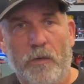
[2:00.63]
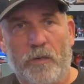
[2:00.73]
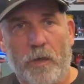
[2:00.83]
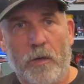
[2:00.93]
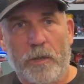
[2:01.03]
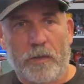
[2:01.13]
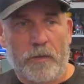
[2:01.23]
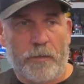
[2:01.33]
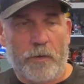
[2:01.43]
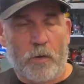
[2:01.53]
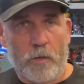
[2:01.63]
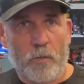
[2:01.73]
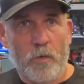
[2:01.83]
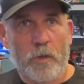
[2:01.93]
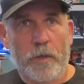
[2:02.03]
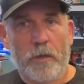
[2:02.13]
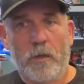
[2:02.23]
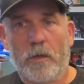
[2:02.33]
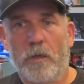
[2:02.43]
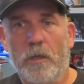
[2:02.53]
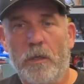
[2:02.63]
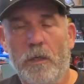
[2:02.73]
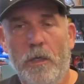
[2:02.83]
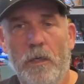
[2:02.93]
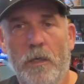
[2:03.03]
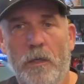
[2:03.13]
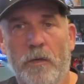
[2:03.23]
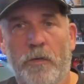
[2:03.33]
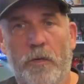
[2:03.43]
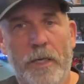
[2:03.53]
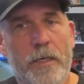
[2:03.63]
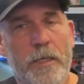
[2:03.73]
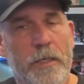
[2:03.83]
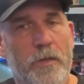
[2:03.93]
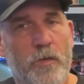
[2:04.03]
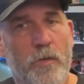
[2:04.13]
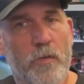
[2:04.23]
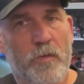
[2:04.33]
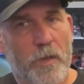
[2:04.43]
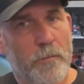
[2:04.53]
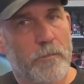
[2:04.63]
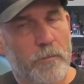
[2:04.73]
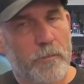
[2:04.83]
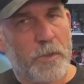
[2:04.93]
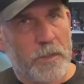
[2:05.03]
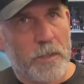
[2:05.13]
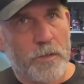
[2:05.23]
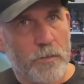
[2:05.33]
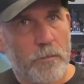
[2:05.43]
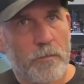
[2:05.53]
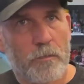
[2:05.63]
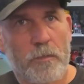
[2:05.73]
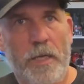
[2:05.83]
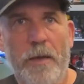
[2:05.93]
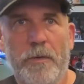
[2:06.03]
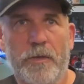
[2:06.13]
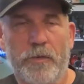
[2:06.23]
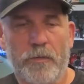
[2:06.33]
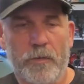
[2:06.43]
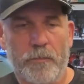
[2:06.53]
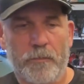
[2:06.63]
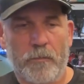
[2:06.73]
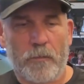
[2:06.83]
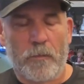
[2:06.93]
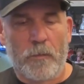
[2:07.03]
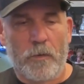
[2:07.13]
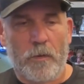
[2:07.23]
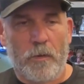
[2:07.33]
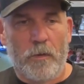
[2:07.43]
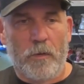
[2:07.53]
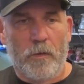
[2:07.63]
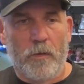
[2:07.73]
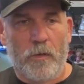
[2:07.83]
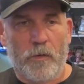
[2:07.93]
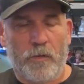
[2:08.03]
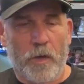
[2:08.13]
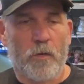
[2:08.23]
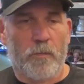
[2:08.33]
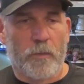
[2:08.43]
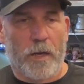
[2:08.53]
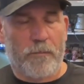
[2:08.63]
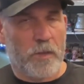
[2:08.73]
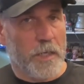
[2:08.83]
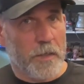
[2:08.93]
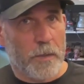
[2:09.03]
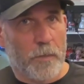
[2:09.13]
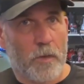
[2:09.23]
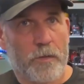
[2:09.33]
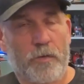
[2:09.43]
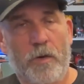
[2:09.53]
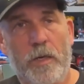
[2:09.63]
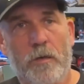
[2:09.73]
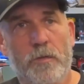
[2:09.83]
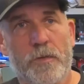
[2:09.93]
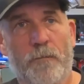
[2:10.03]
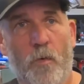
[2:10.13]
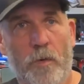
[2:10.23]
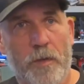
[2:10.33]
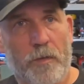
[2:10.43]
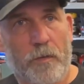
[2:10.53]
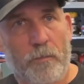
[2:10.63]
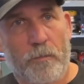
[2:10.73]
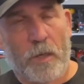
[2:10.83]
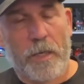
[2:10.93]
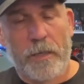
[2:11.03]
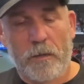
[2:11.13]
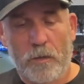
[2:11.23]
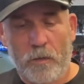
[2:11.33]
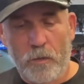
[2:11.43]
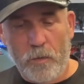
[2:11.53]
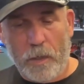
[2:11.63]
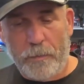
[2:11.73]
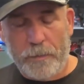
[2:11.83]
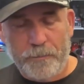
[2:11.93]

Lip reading: So, and this is very hard wood. So that led to some potential gap issues. So I've cleaned up all the triangles for this plank glue up.